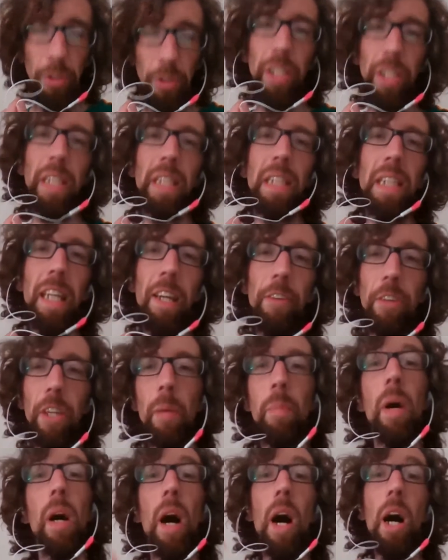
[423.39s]
that they can give them
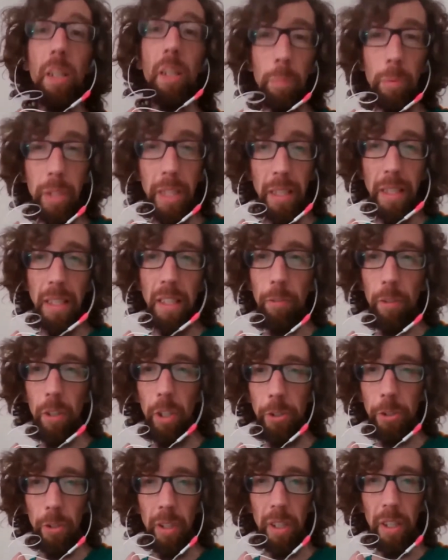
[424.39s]
a completely different
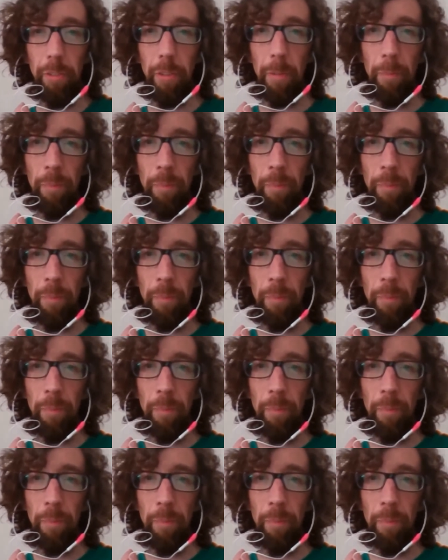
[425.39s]
alternative.